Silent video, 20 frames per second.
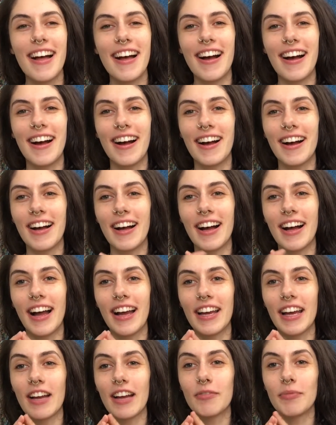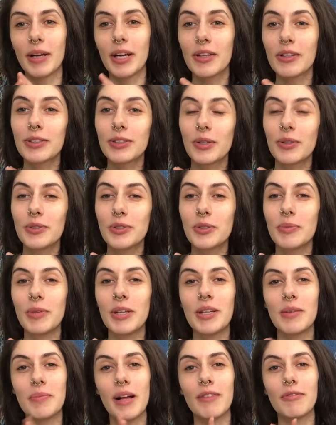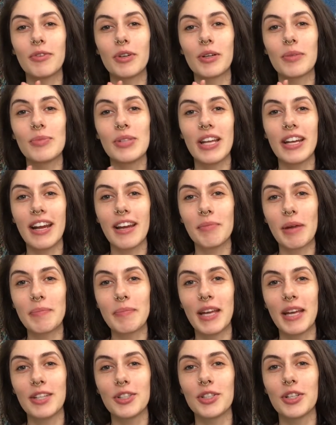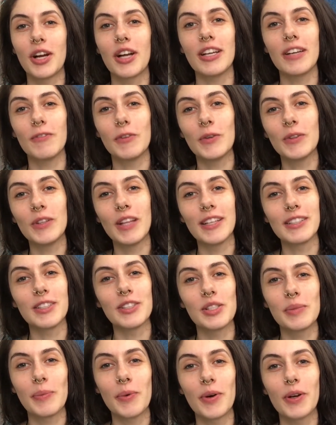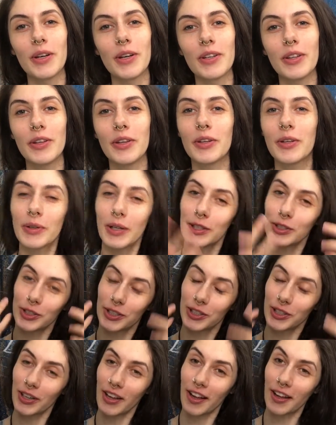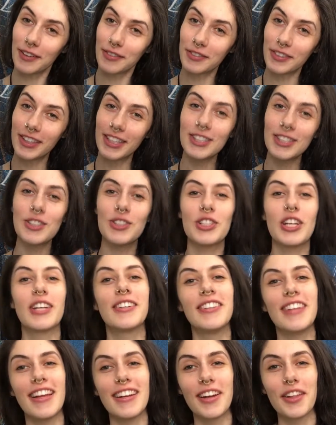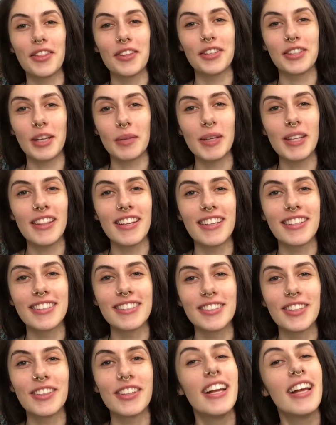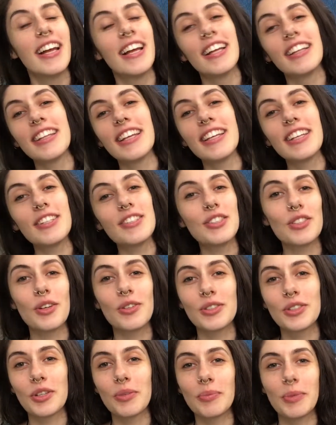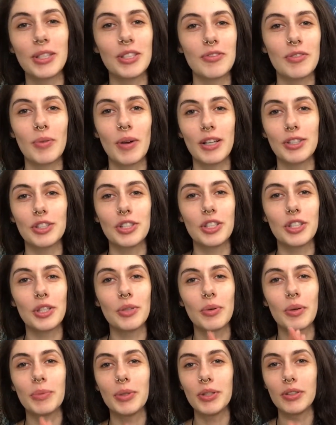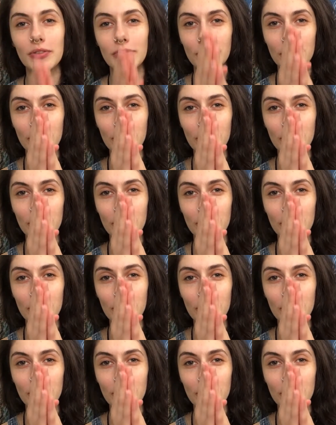I have my other social media platforms and I have my Patreon if you'd like to support the creation of this channel and other yummy things. So thank you so, so much for watching. You are beautiful.